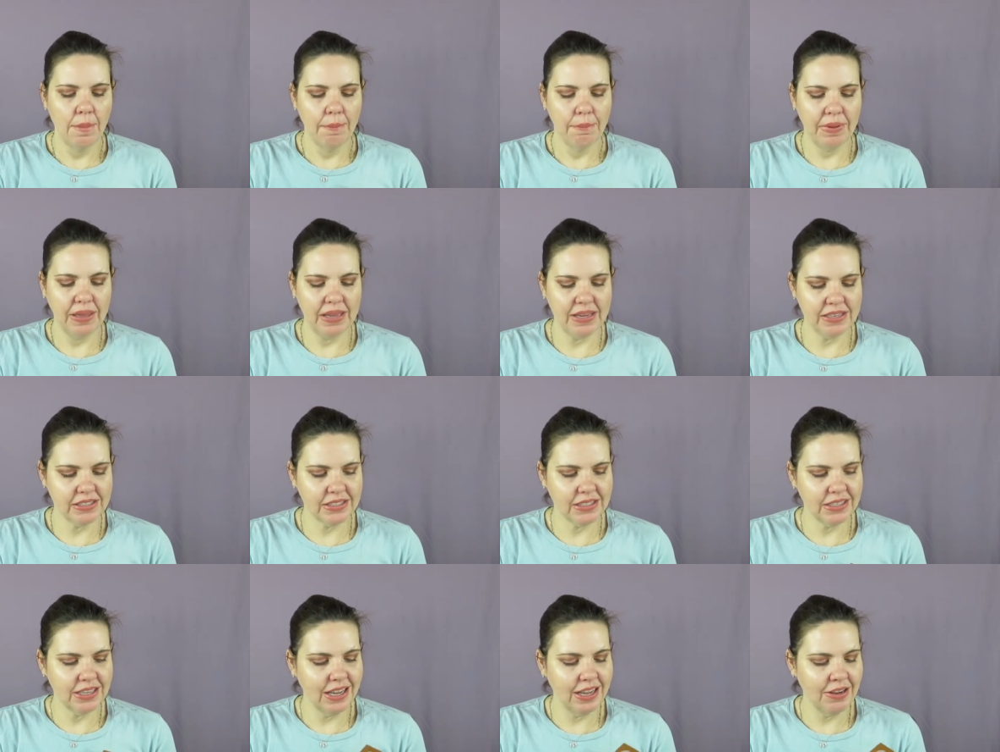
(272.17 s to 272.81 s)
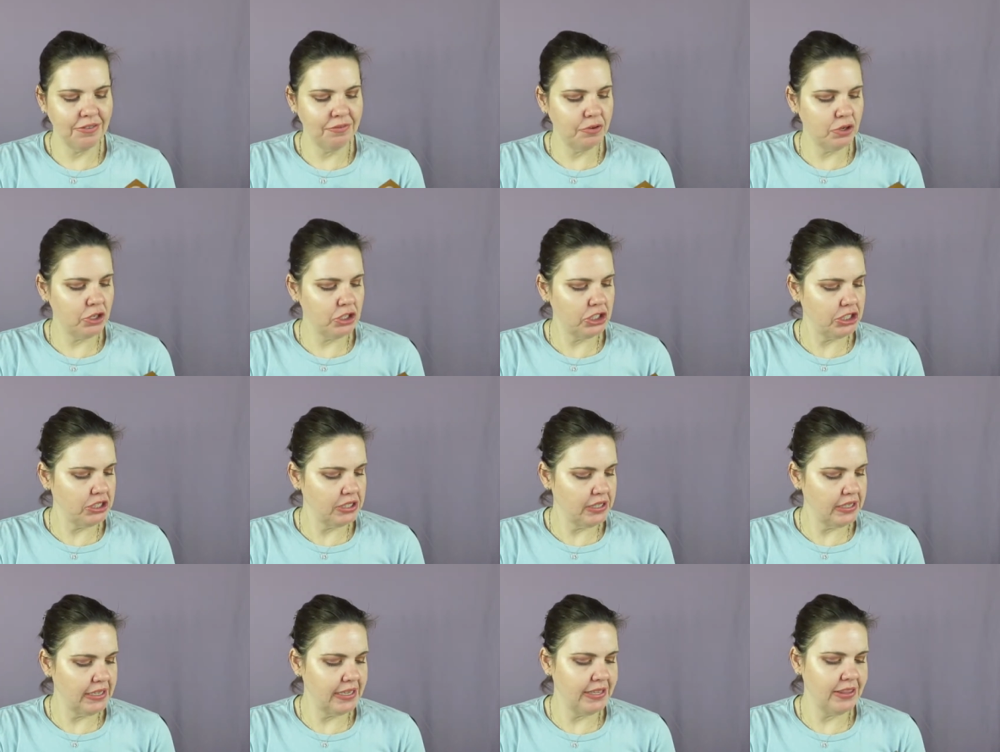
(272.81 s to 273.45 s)
Because,
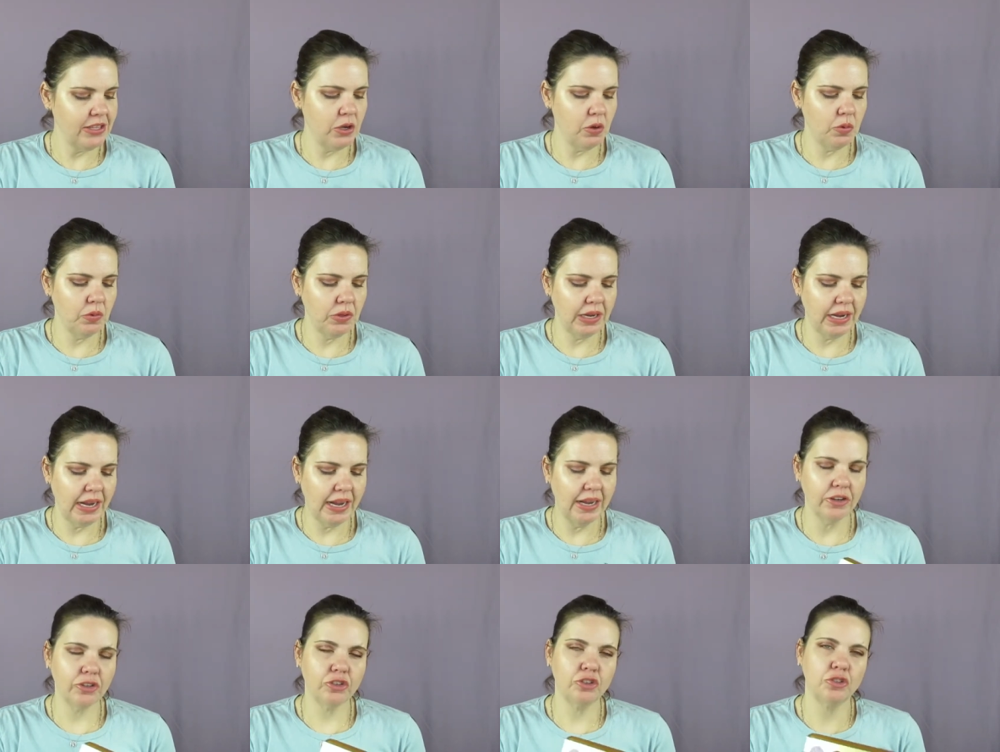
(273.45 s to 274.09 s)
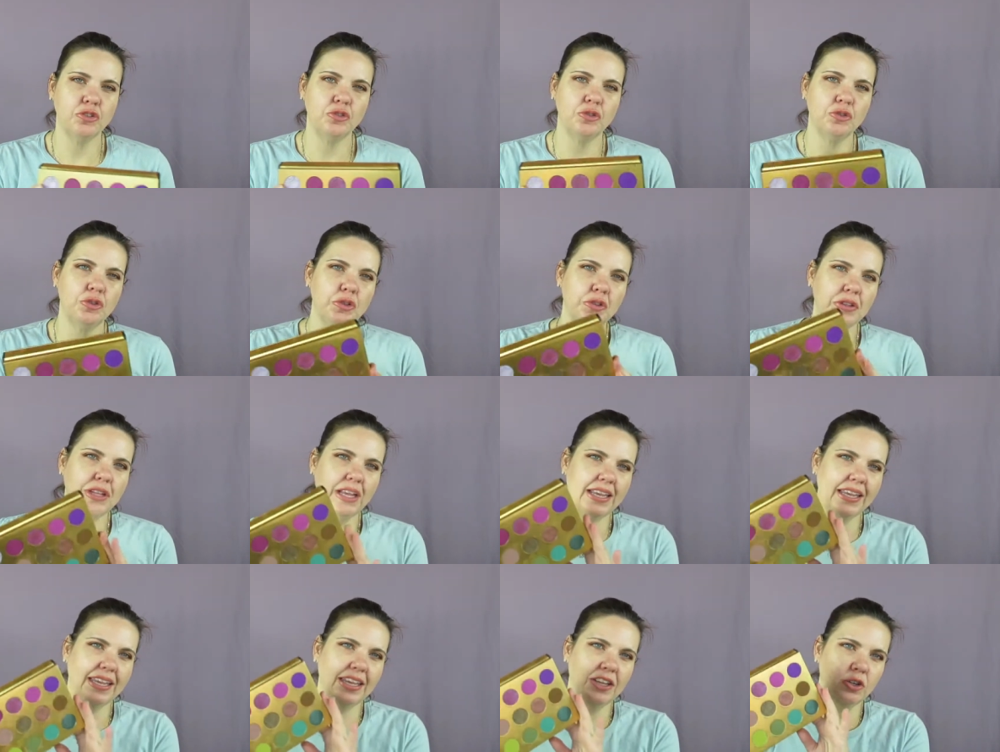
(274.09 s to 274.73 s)
unfortunately, the only true,
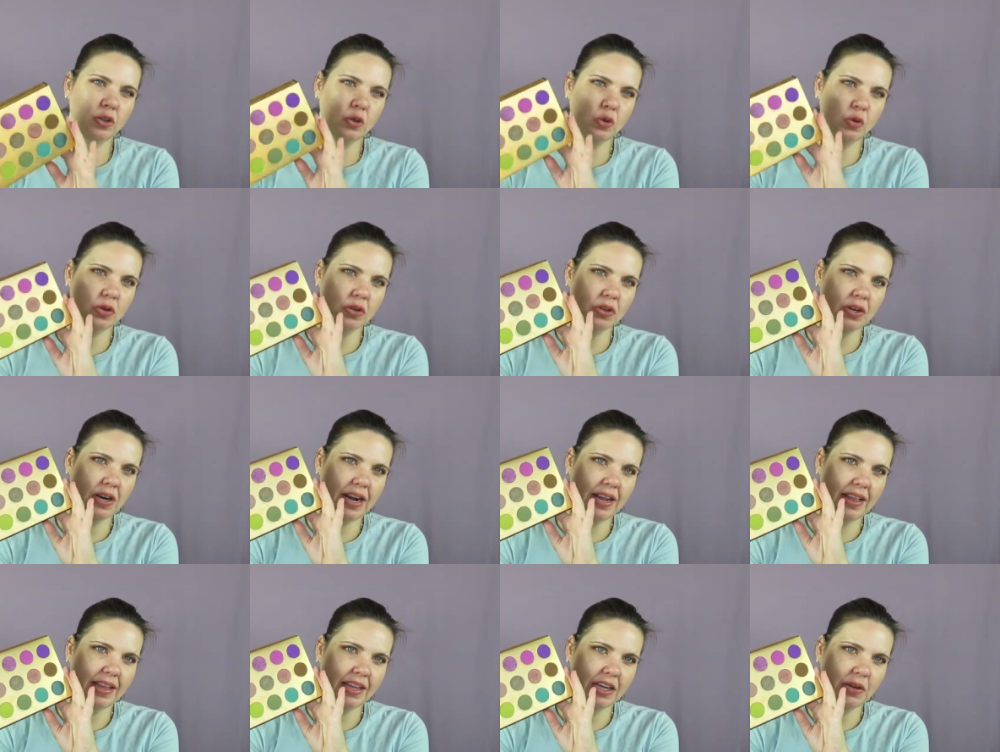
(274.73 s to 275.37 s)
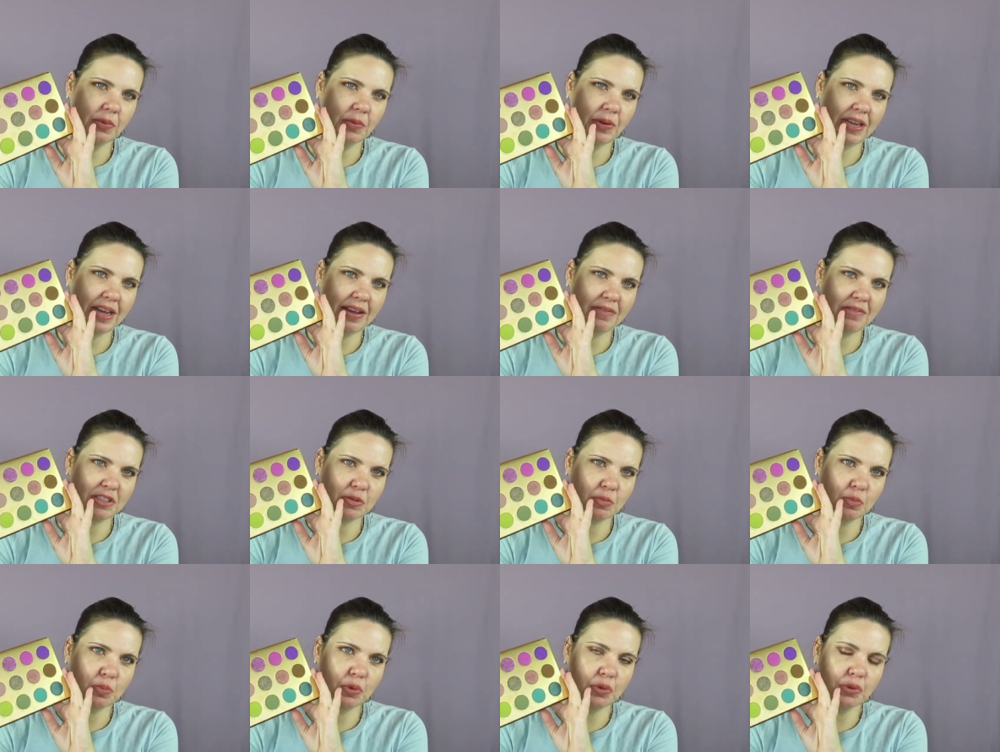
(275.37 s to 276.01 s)
like, inner corner highlight we have
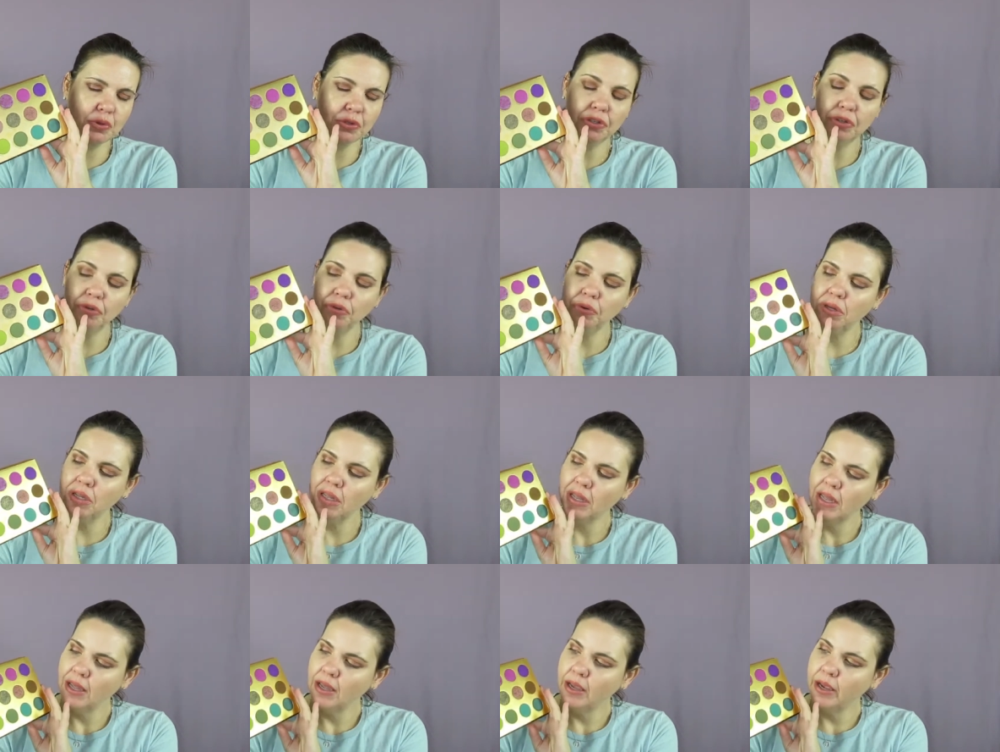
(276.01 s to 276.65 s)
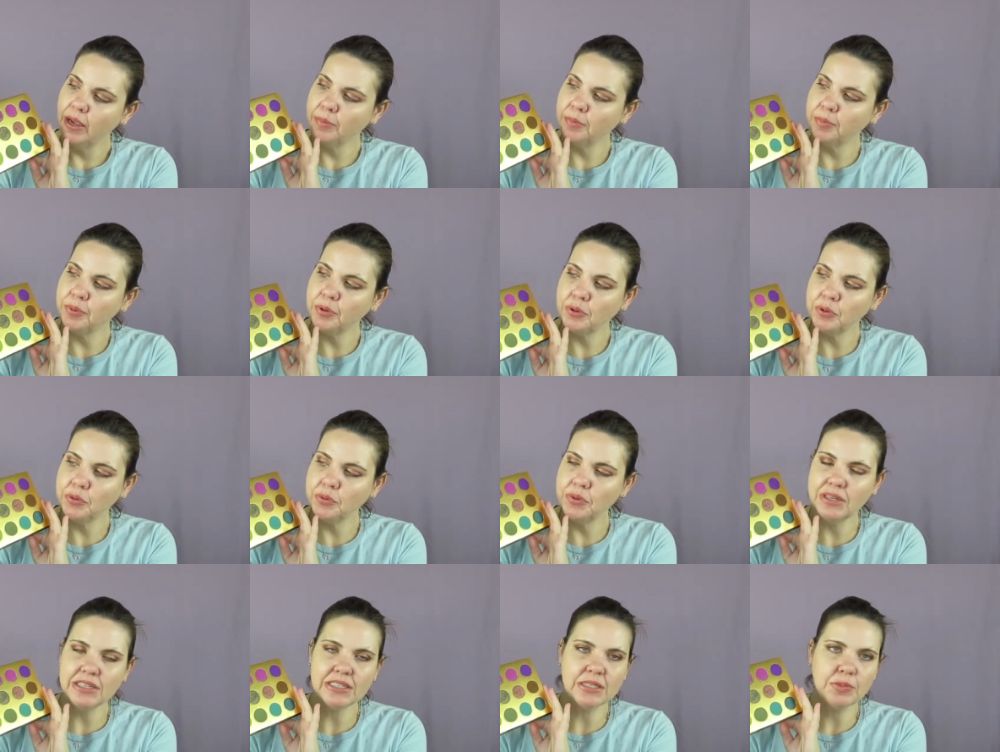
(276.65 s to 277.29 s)
is Prue, and
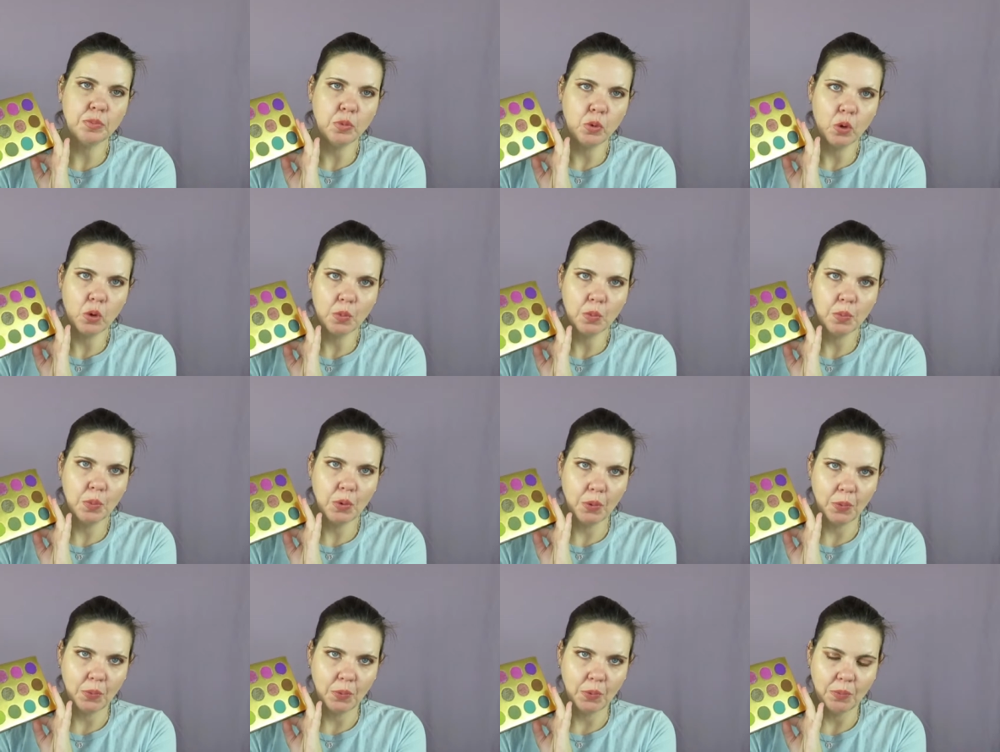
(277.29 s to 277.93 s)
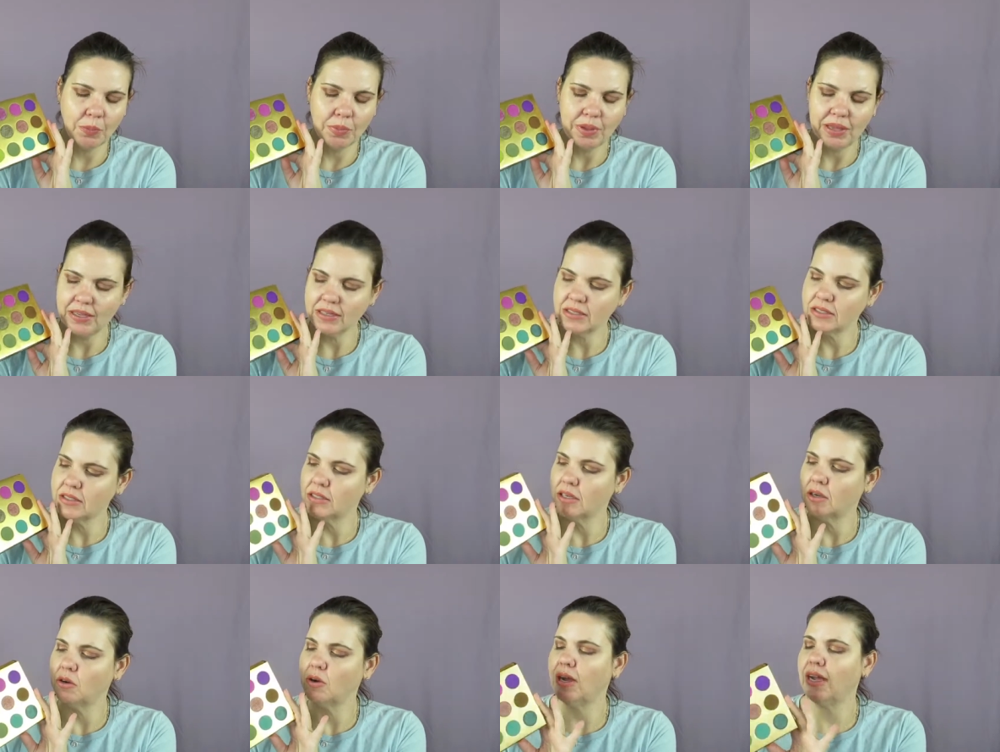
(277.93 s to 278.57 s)
Prue is more purple-based,
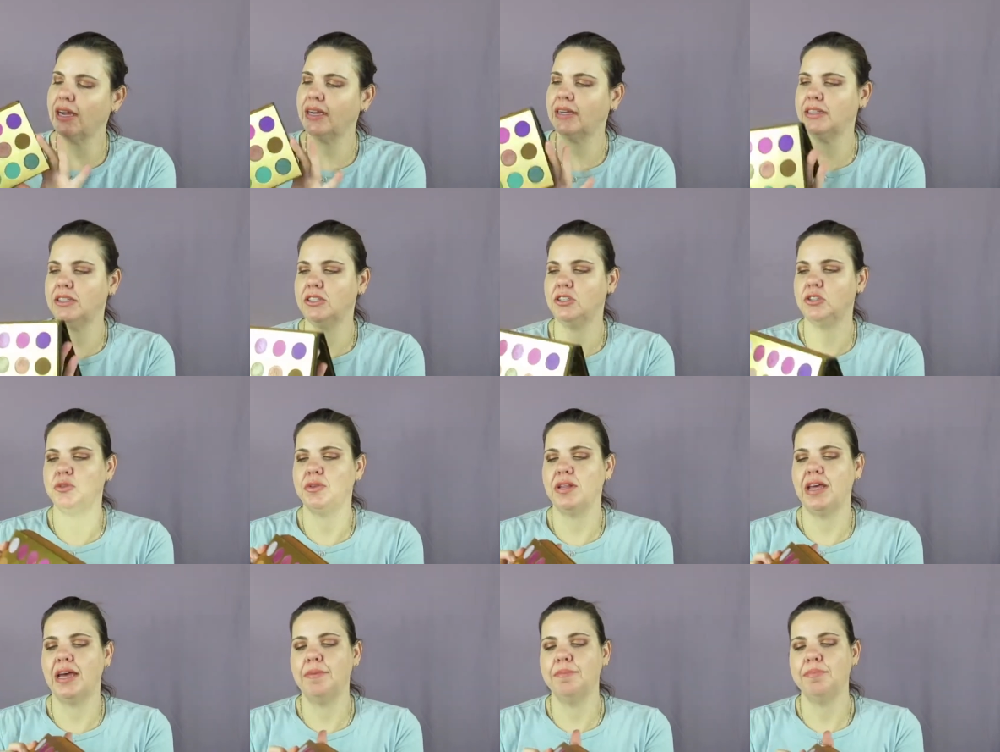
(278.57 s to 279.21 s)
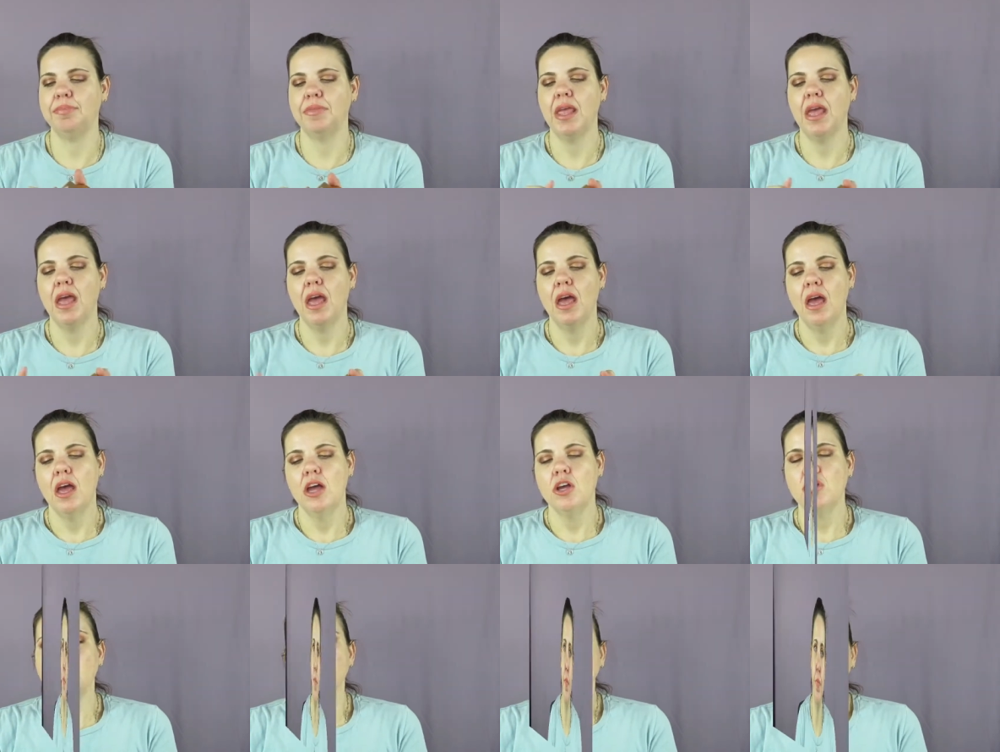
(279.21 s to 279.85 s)
so I didn't do that.
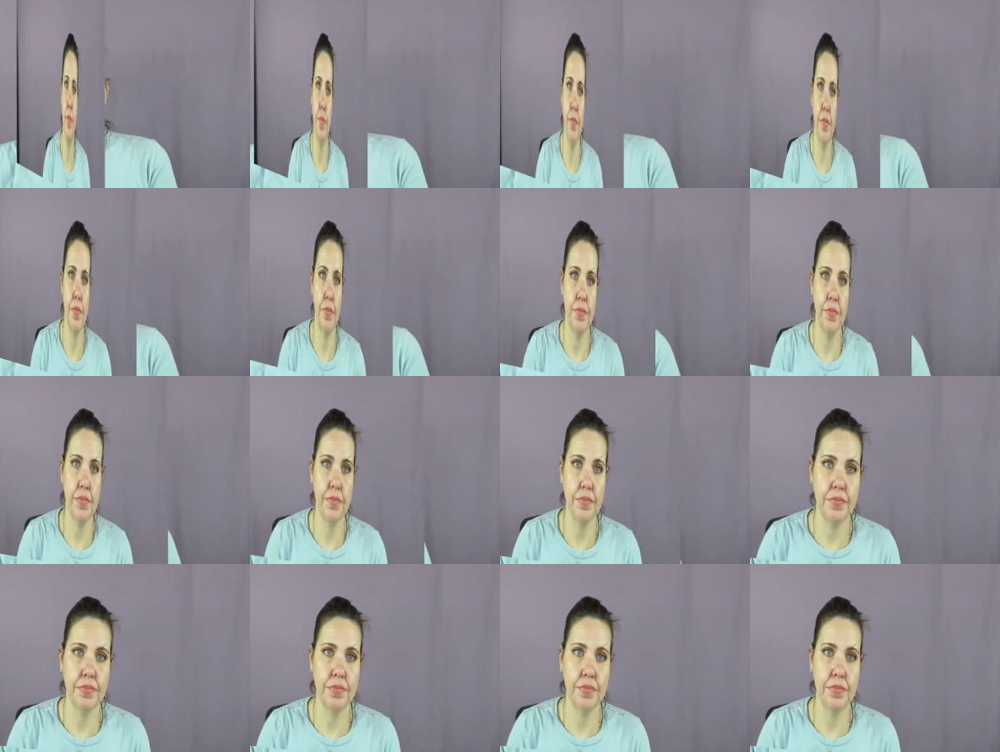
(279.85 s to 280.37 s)
So I'm,